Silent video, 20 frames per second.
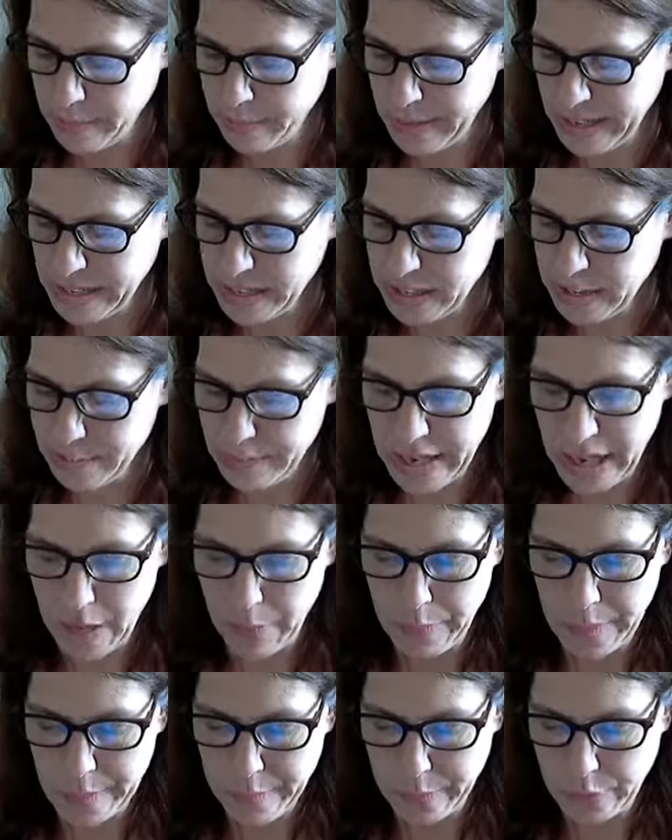amazes me how
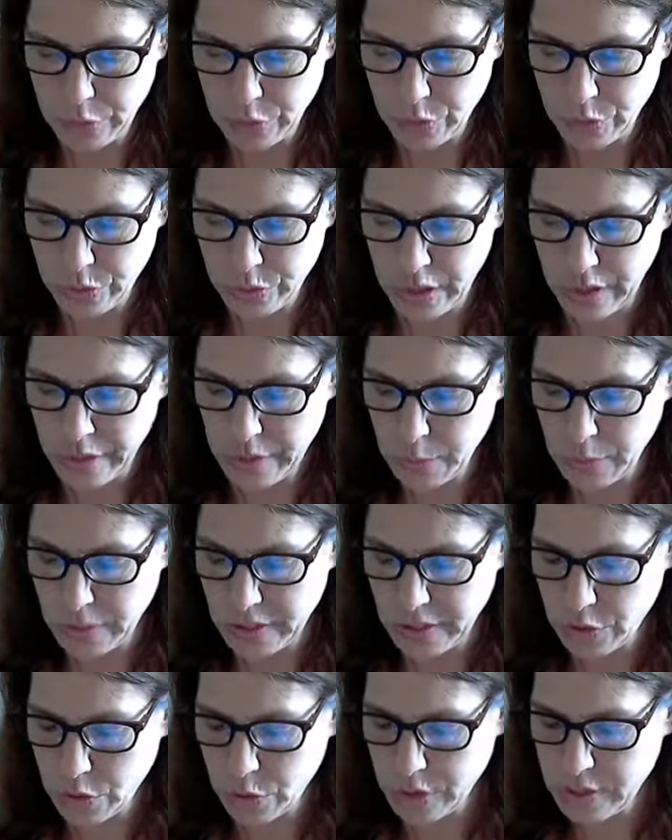people do nothing
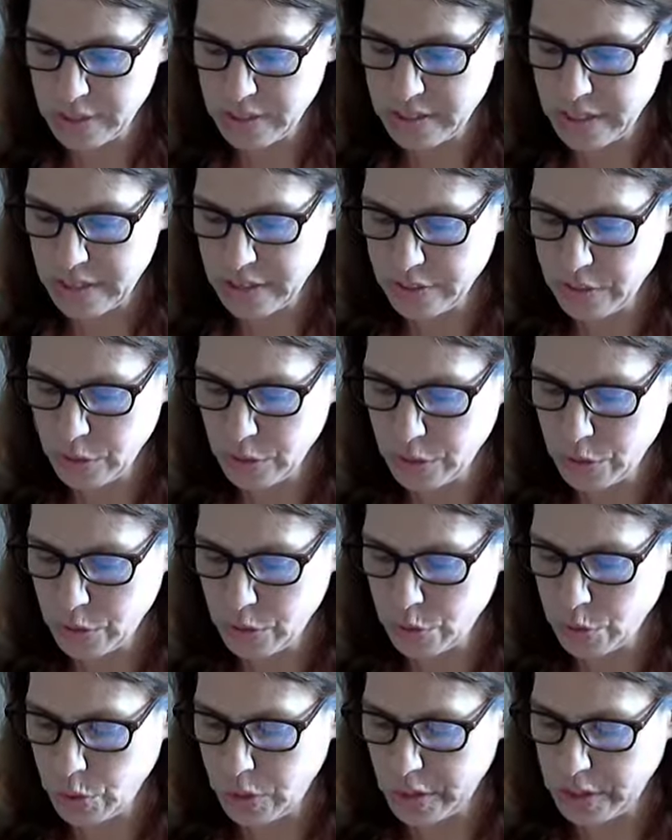want to criticize those who
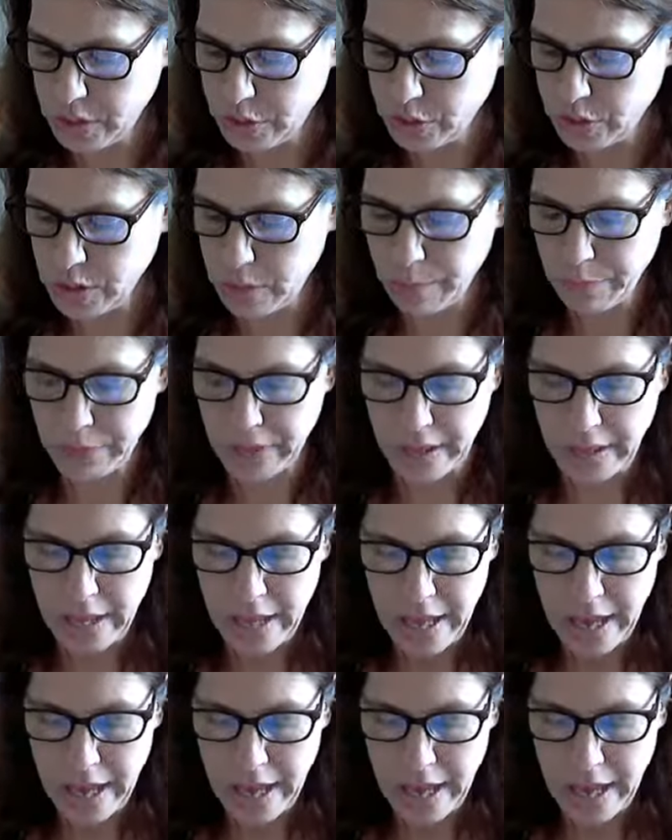try to do something.